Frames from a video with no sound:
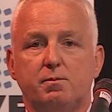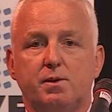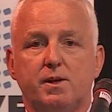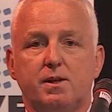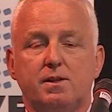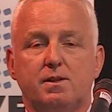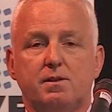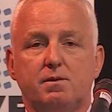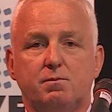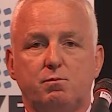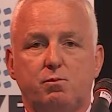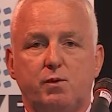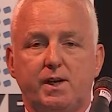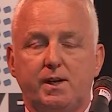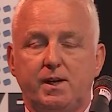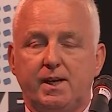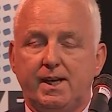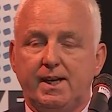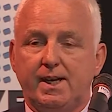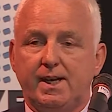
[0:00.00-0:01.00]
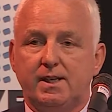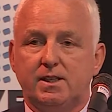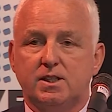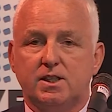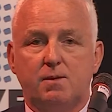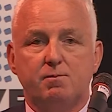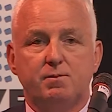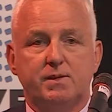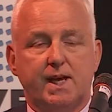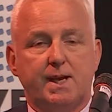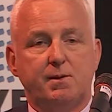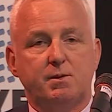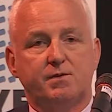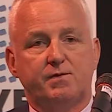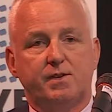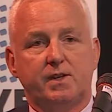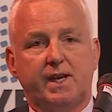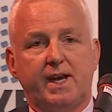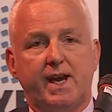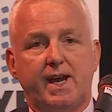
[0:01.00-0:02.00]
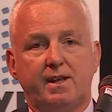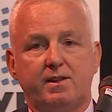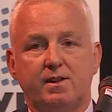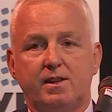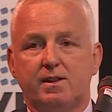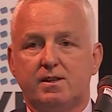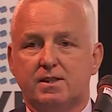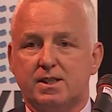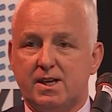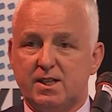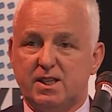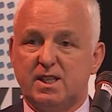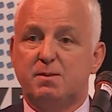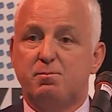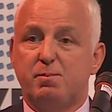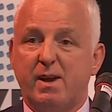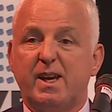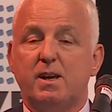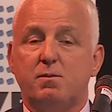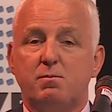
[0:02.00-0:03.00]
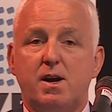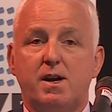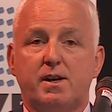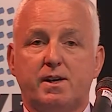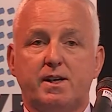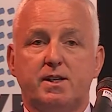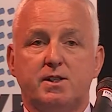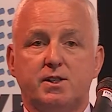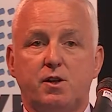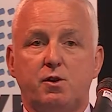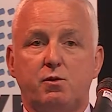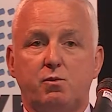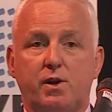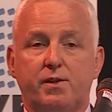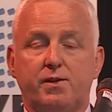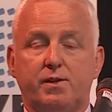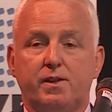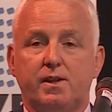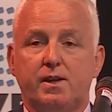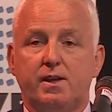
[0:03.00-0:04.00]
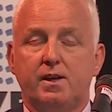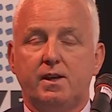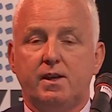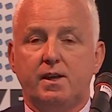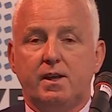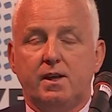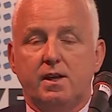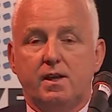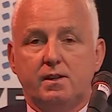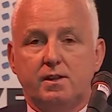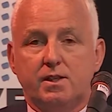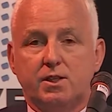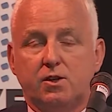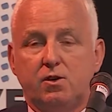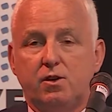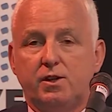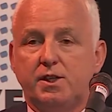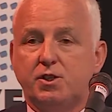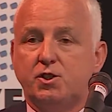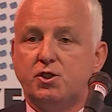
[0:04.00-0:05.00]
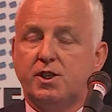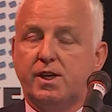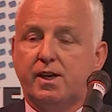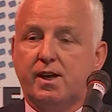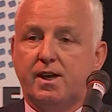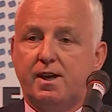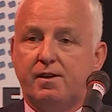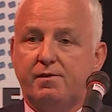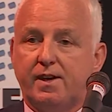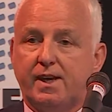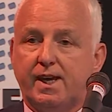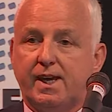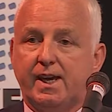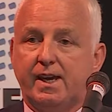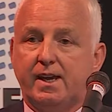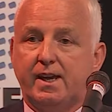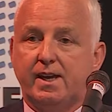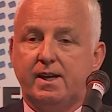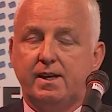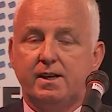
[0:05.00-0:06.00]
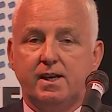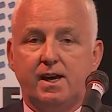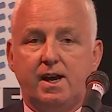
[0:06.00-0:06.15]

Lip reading: but we sometimes forget that there's actually bigger markets out with the Scottish geographic area.